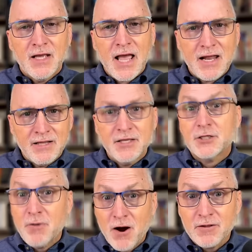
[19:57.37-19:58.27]
and in this
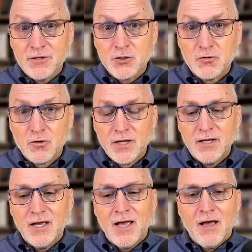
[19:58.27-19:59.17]
part of the story?
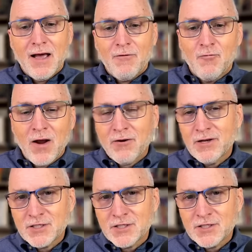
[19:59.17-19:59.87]
Where is